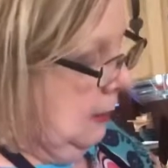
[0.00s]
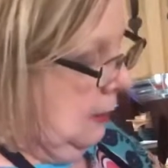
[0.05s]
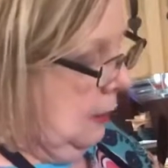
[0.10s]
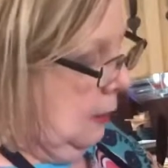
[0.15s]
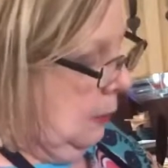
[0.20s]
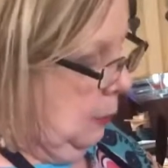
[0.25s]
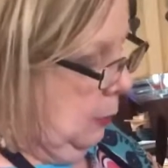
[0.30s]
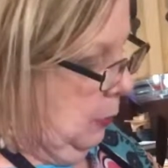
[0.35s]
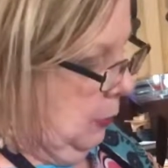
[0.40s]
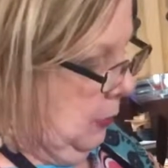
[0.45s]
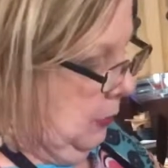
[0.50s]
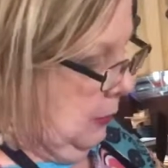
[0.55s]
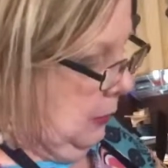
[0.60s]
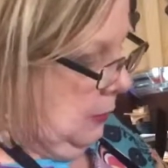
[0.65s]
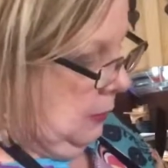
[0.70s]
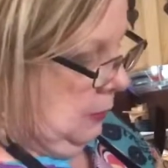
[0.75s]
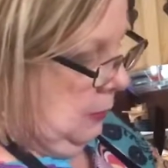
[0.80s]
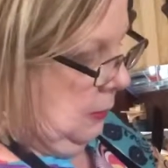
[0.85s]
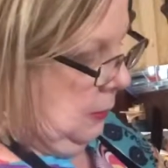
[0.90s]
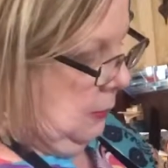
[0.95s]
it up.
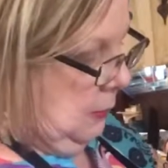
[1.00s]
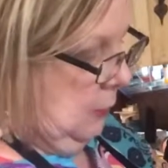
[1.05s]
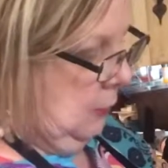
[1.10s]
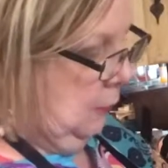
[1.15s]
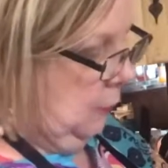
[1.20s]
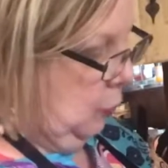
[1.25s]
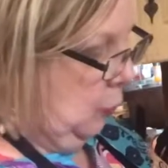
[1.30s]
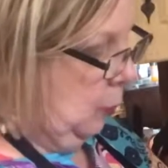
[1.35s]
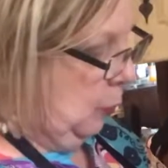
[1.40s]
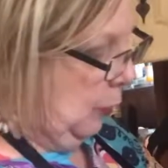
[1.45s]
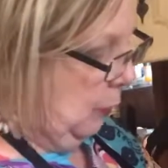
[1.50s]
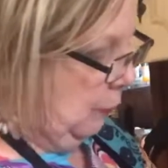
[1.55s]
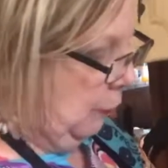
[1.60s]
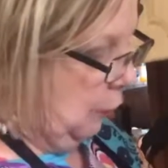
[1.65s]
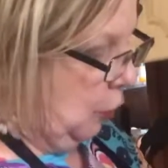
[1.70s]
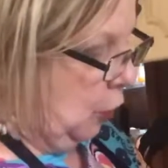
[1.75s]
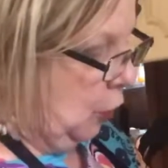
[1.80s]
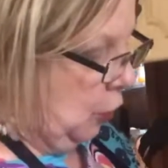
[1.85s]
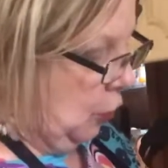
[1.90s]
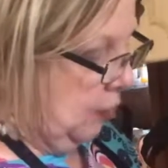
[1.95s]
If you
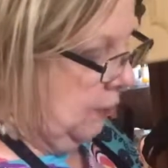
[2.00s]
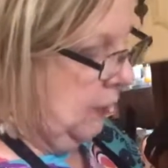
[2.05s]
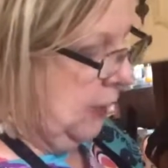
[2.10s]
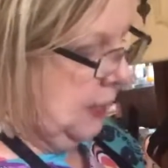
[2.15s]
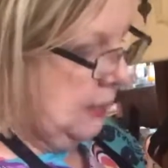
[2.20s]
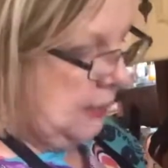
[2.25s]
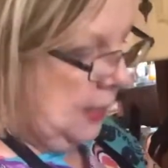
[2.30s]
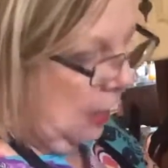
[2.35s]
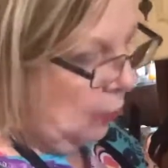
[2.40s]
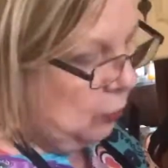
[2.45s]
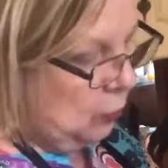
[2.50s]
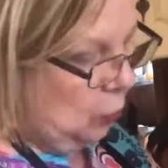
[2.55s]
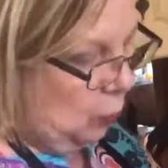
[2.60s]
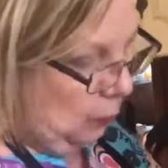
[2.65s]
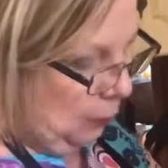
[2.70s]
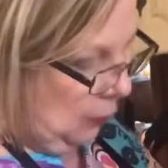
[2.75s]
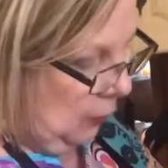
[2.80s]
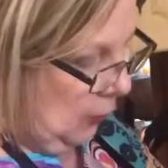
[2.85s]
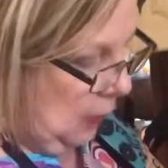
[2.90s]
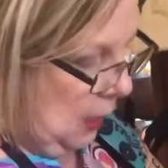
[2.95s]
prefer, if that's how
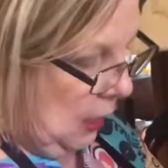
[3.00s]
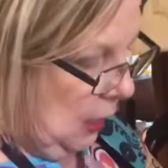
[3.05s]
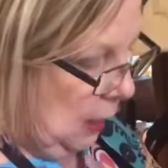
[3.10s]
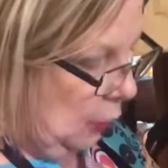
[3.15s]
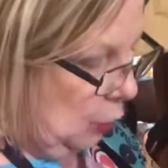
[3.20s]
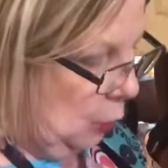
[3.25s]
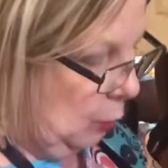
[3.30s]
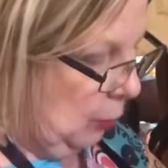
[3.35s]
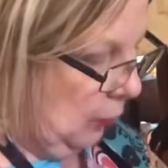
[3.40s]
you